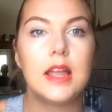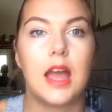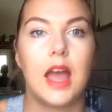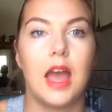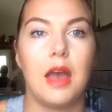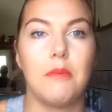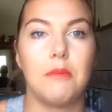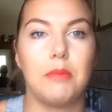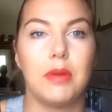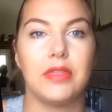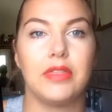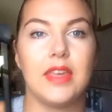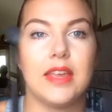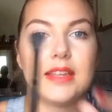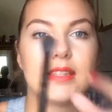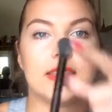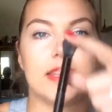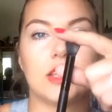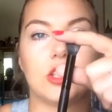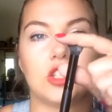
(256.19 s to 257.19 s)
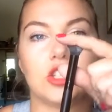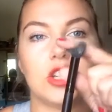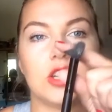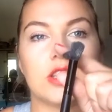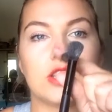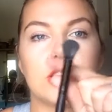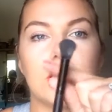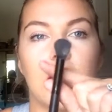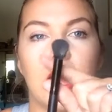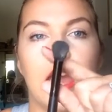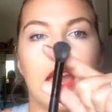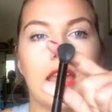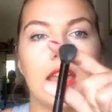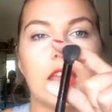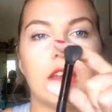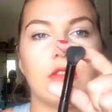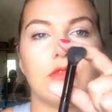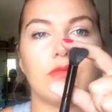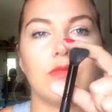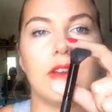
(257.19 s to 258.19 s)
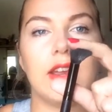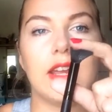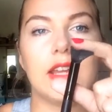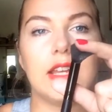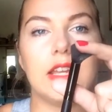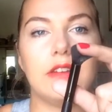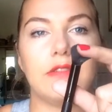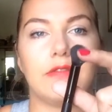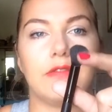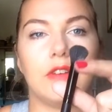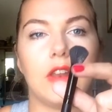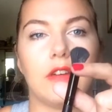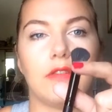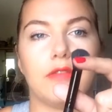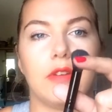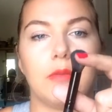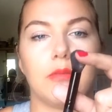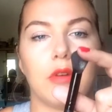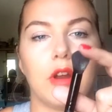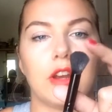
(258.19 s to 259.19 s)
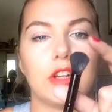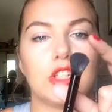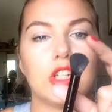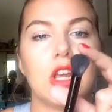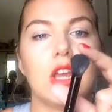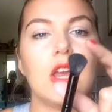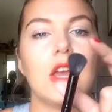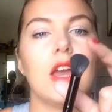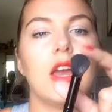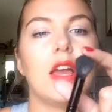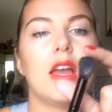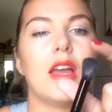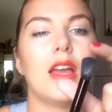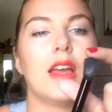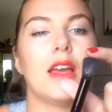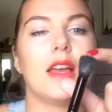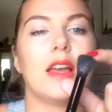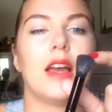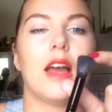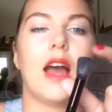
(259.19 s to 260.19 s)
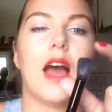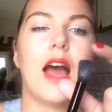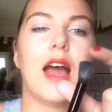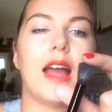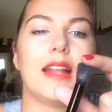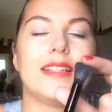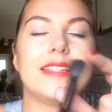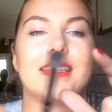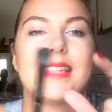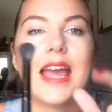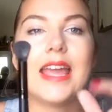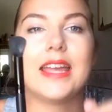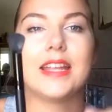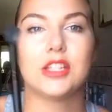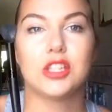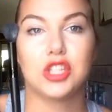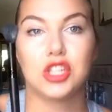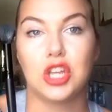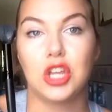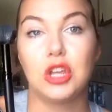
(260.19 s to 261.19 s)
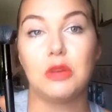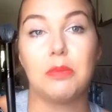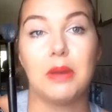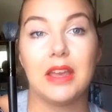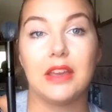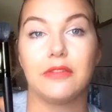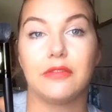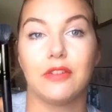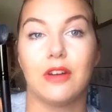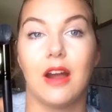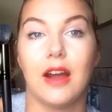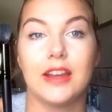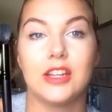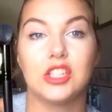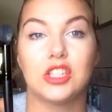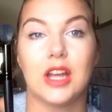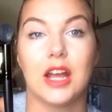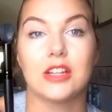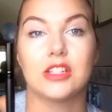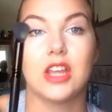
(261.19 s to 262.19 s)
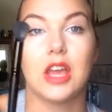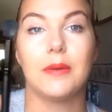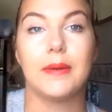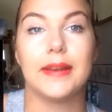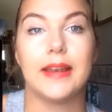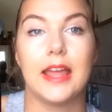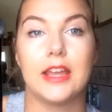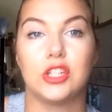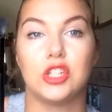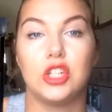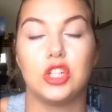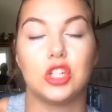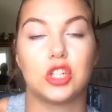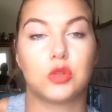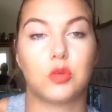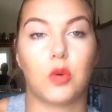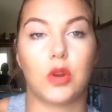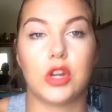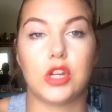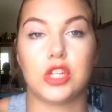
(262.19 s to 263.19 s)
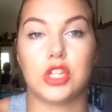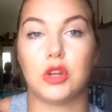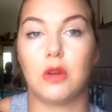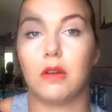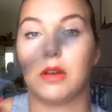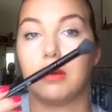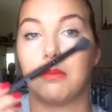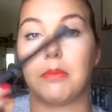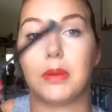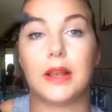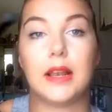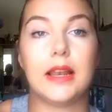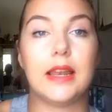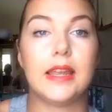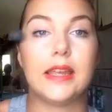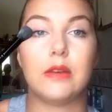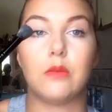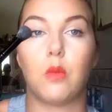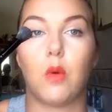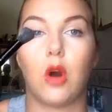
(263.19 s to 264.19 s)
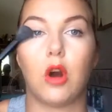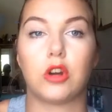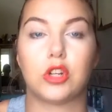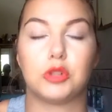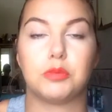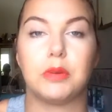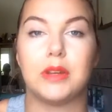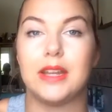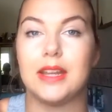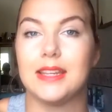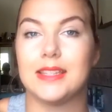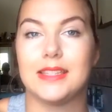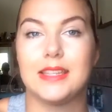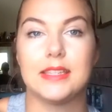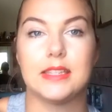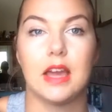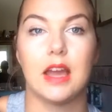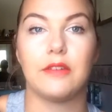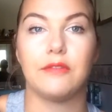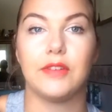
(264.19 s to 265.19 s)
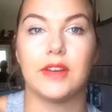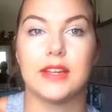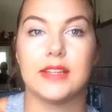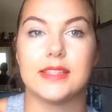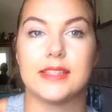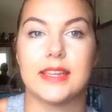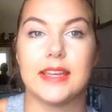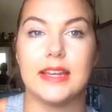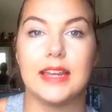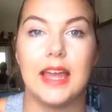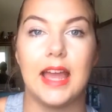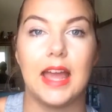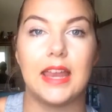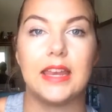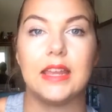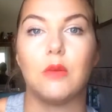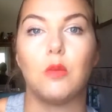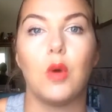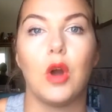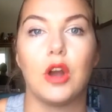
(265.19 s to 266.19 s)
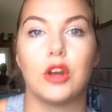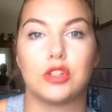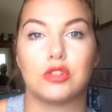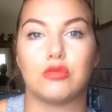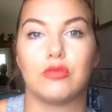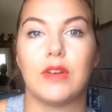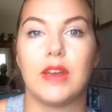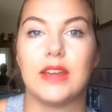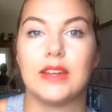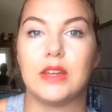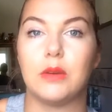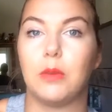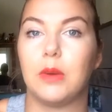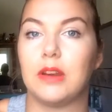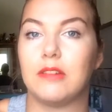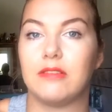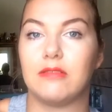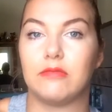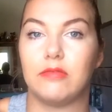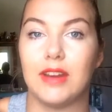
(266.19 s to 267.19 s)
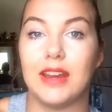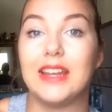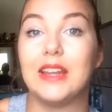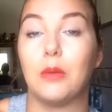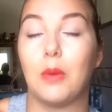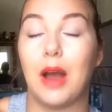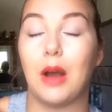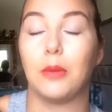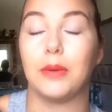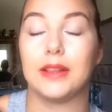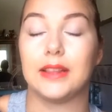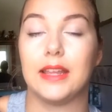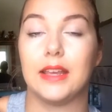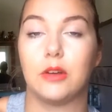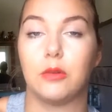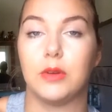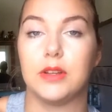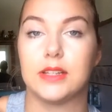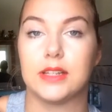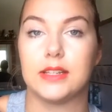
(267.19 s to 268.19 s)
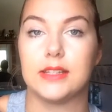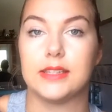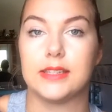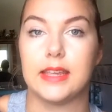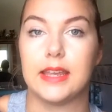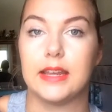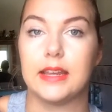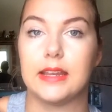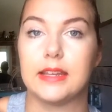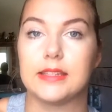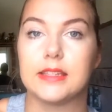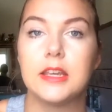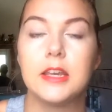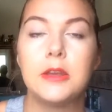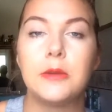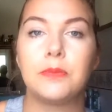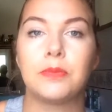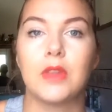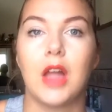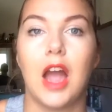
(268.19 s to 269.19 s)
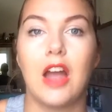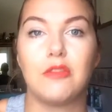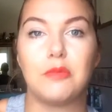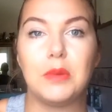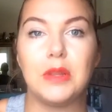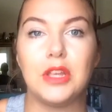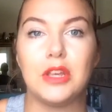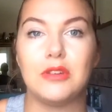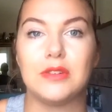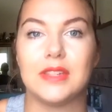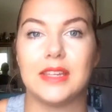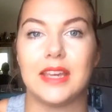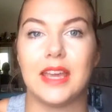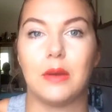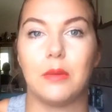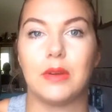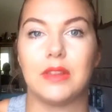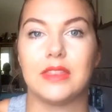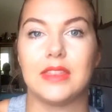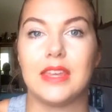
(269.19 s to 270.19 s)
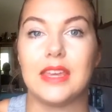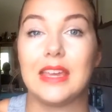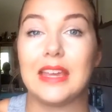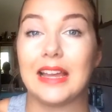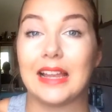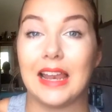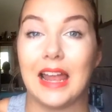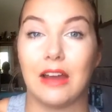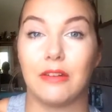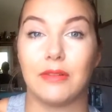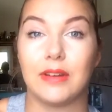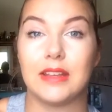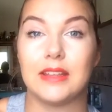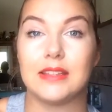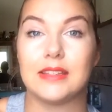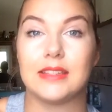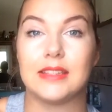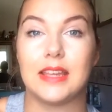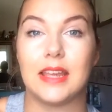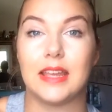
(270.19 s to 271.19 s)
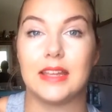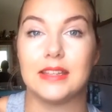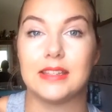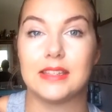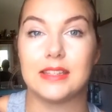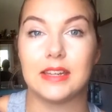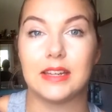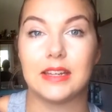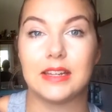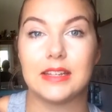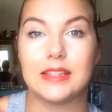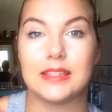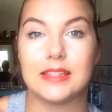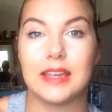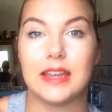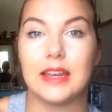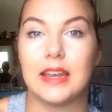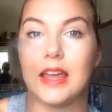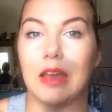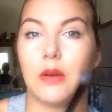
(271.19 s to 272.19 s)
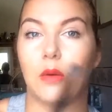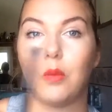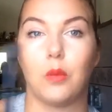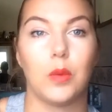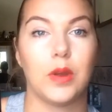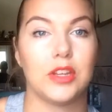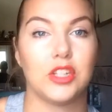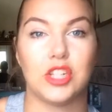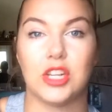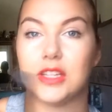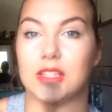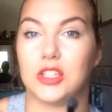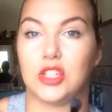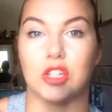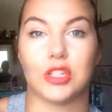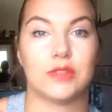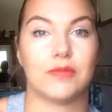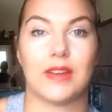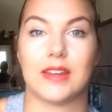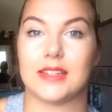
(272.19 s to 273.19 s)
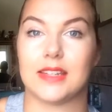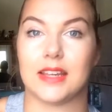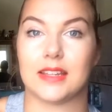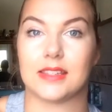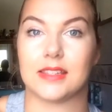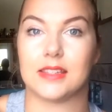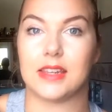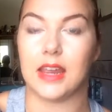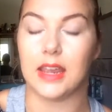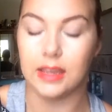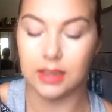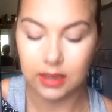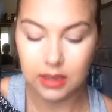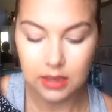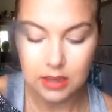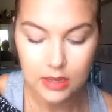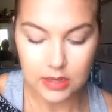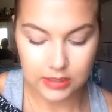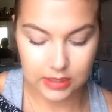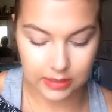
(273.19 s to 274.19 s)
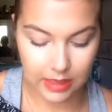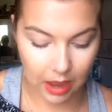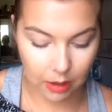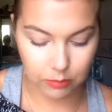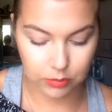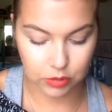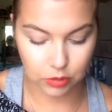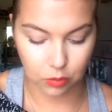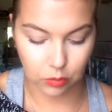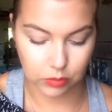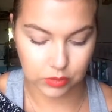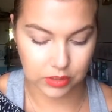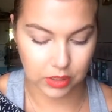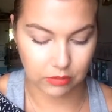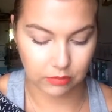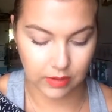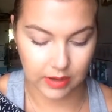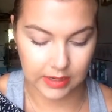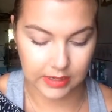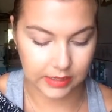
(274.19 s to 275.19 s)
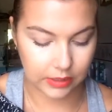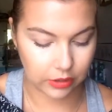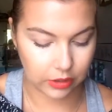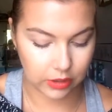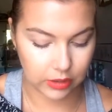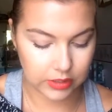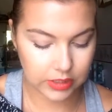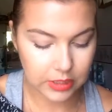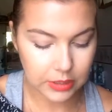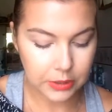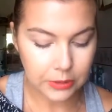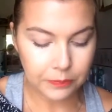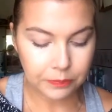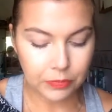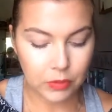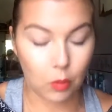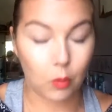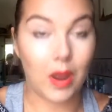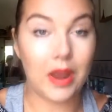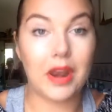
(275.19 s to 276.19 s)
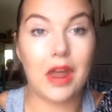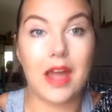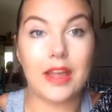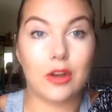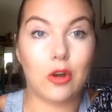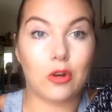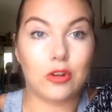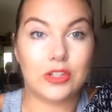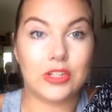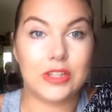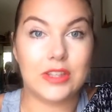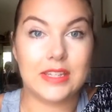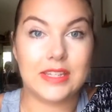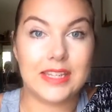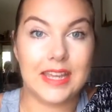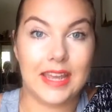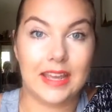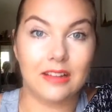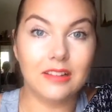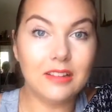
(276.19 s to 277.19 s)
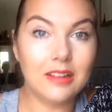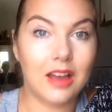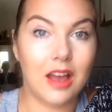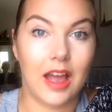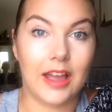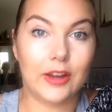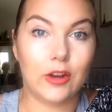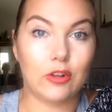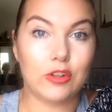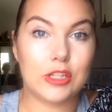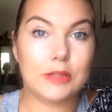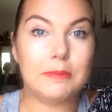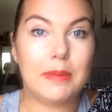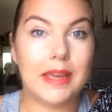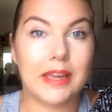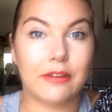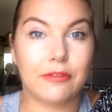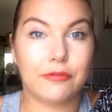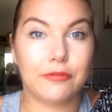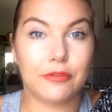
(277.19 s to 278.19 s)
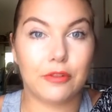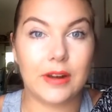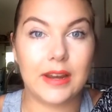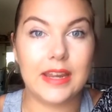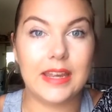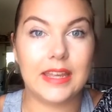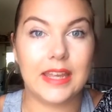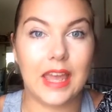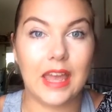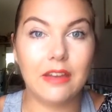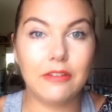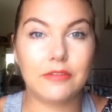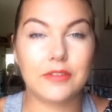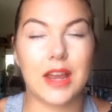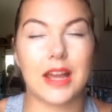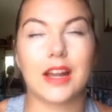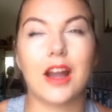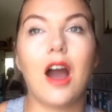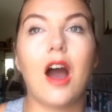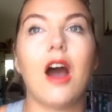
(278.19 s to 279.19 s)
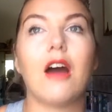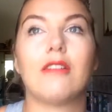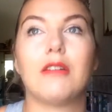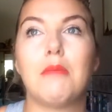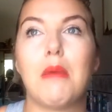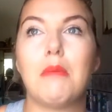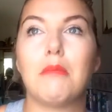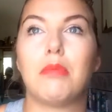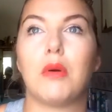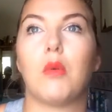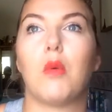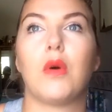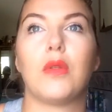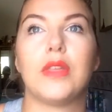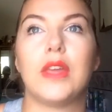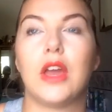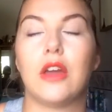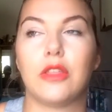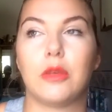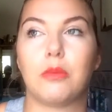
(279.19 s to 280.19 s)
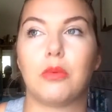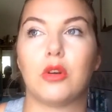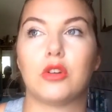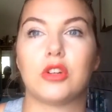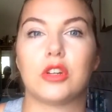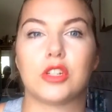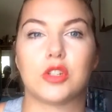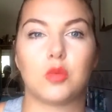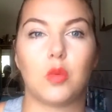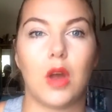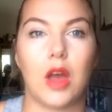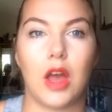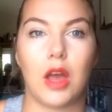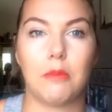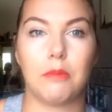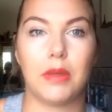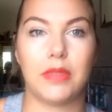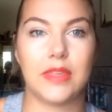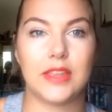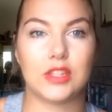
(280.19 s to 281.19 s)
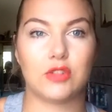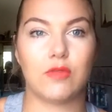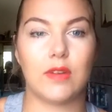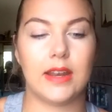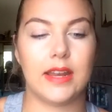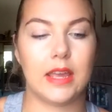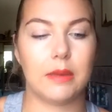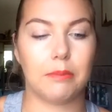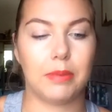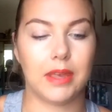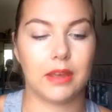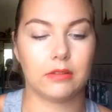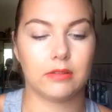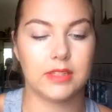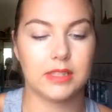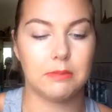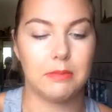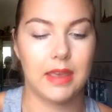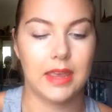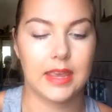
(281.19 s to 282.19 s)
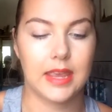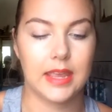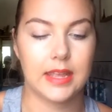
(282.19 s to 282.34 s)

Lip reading: But this is just a really fluffy brush. I'd say it's too big for eyeshadow unless you just wanted to do a complete wash, but it is designed for concealer and it works really well with liquid concealers. I've been using it with the Clarins Instant Concealer, which is just fantastic. So that was also really good. When I got to the till, I got to pick a free gift. I can't remember what the other products were, but this really appealed to me.